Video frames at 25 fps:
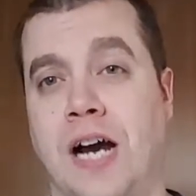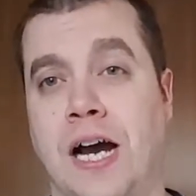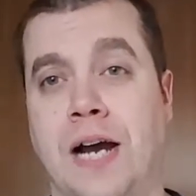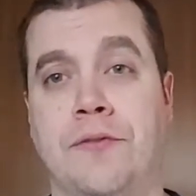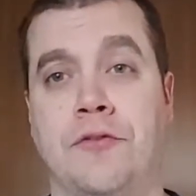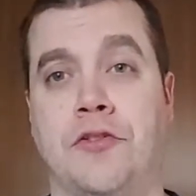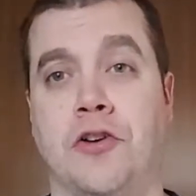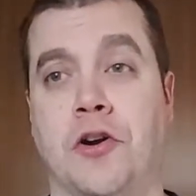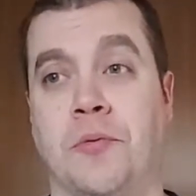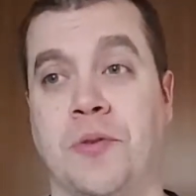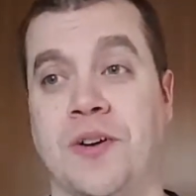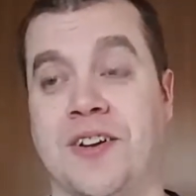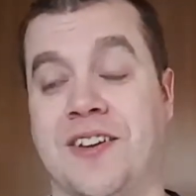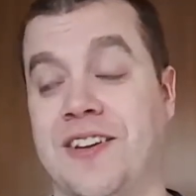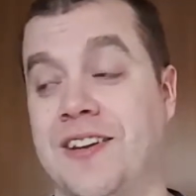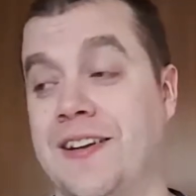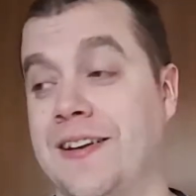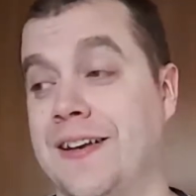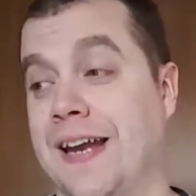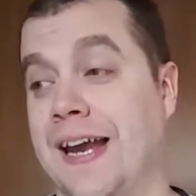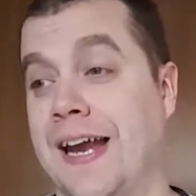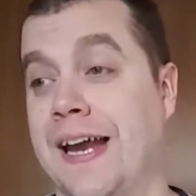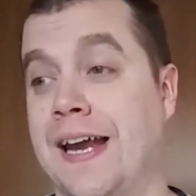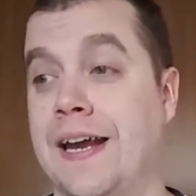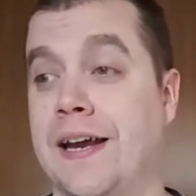I'm John
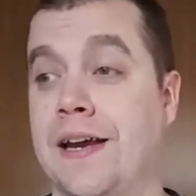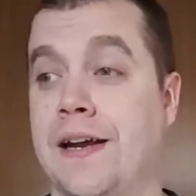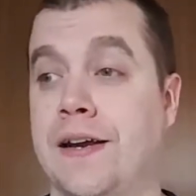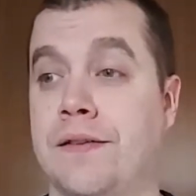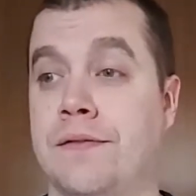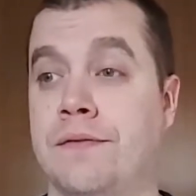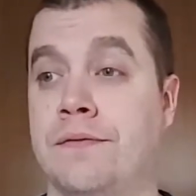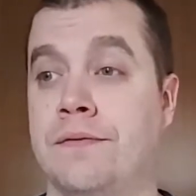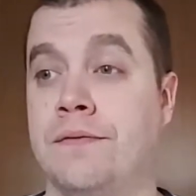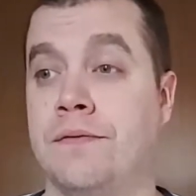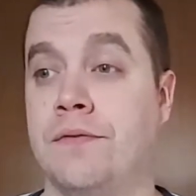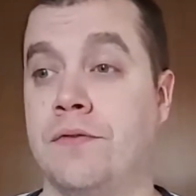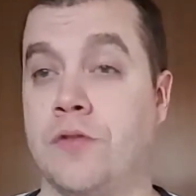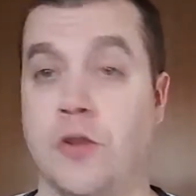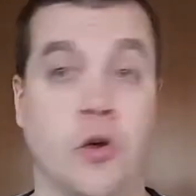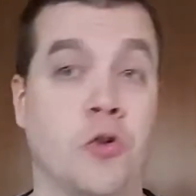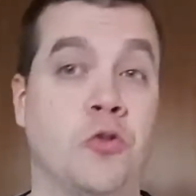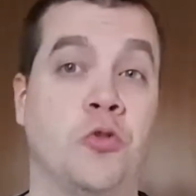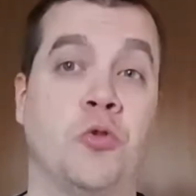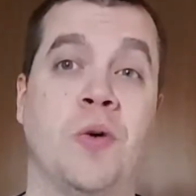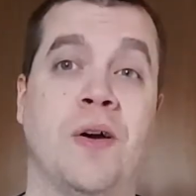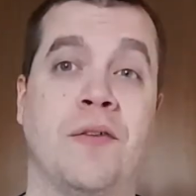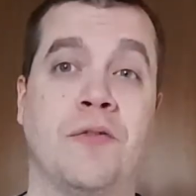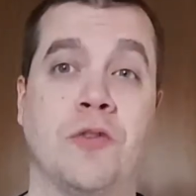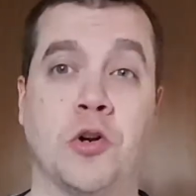Ritlin, and
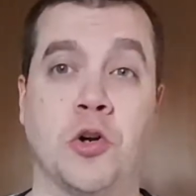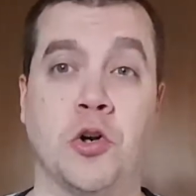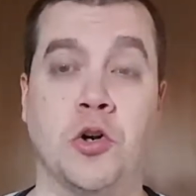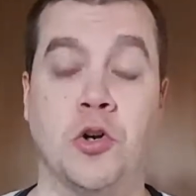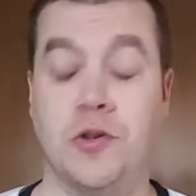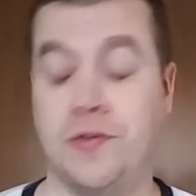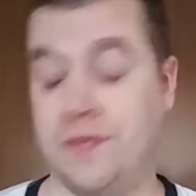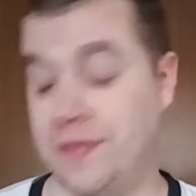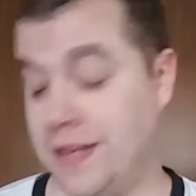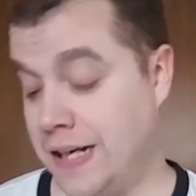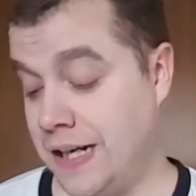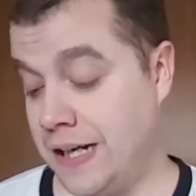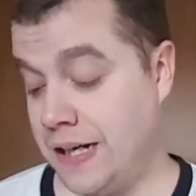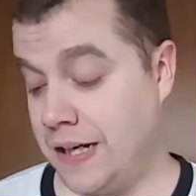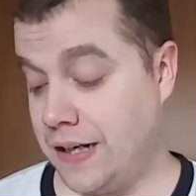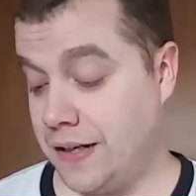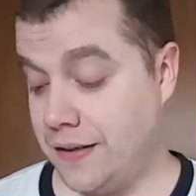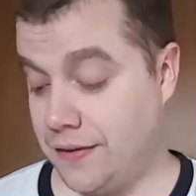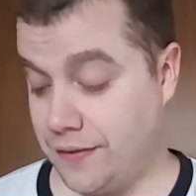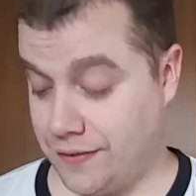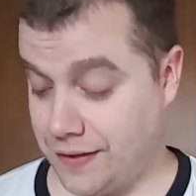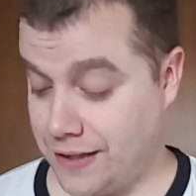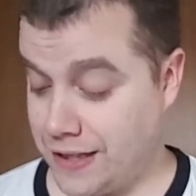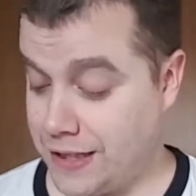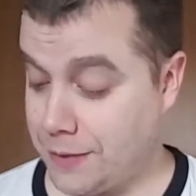those who haven't heard,
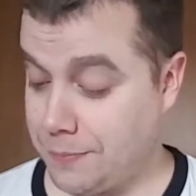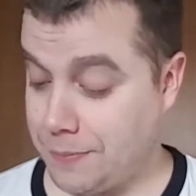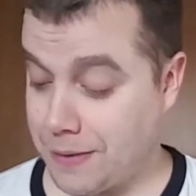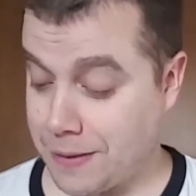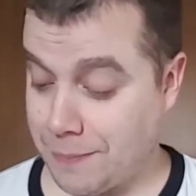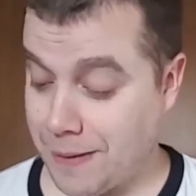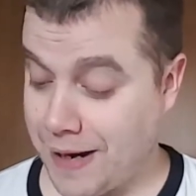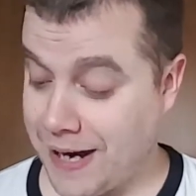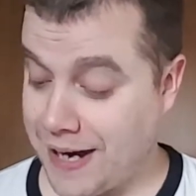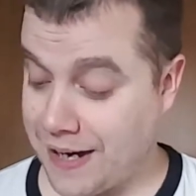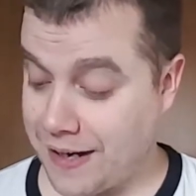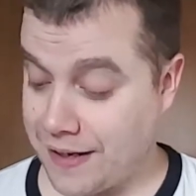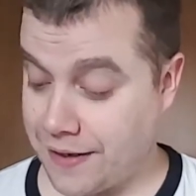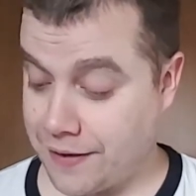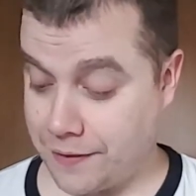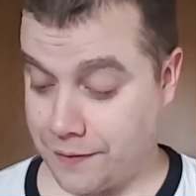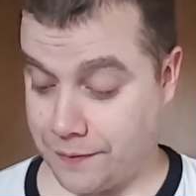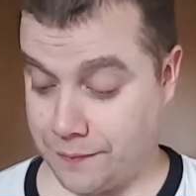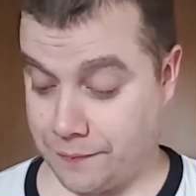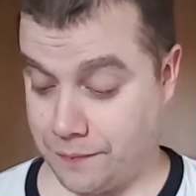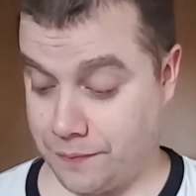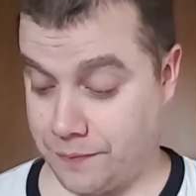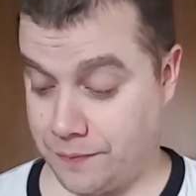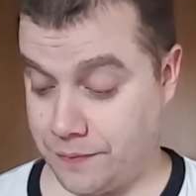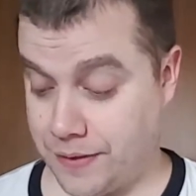Linda
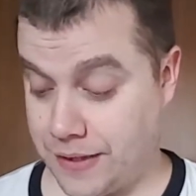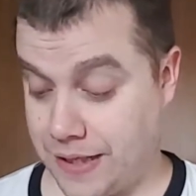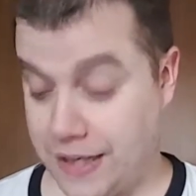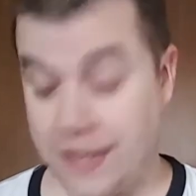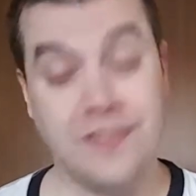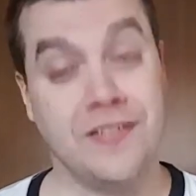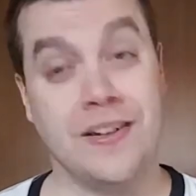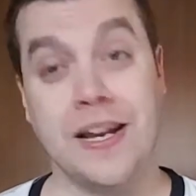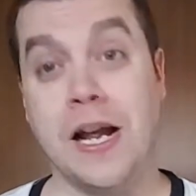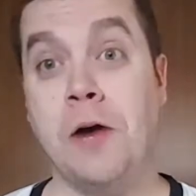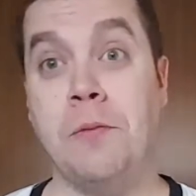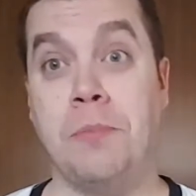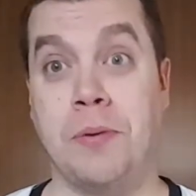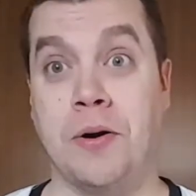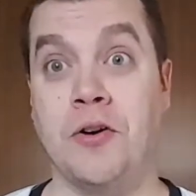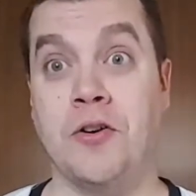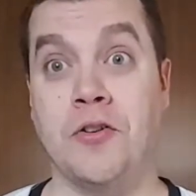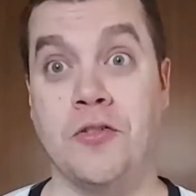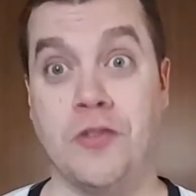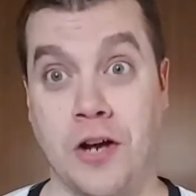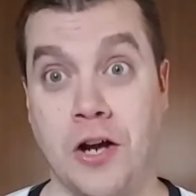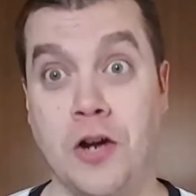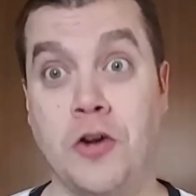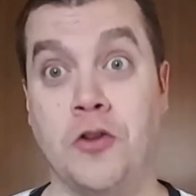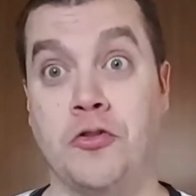McMahon is now part
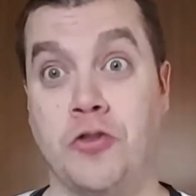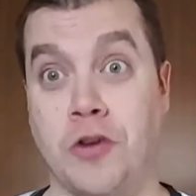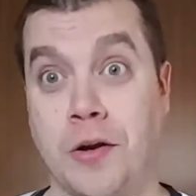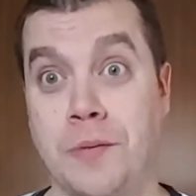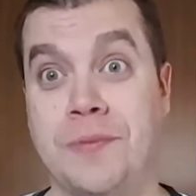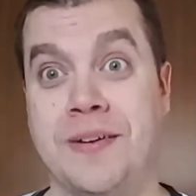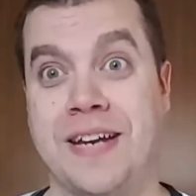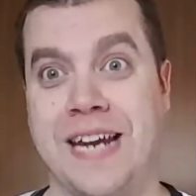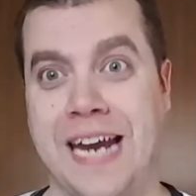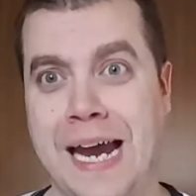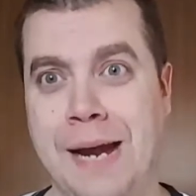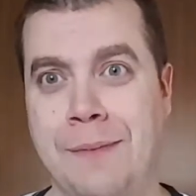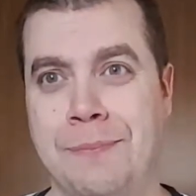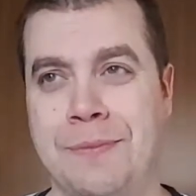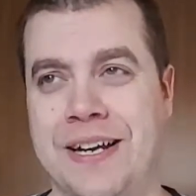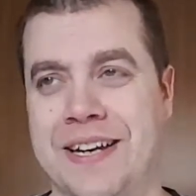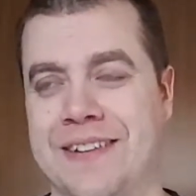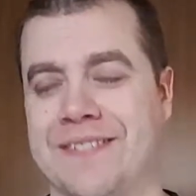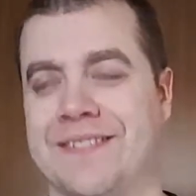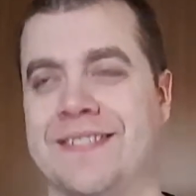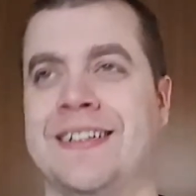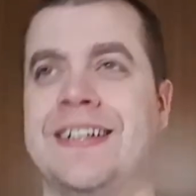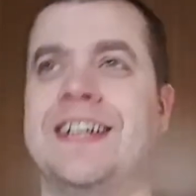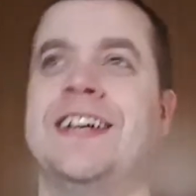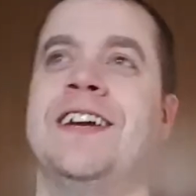of Donald Trump's
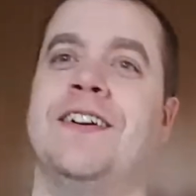cabinet,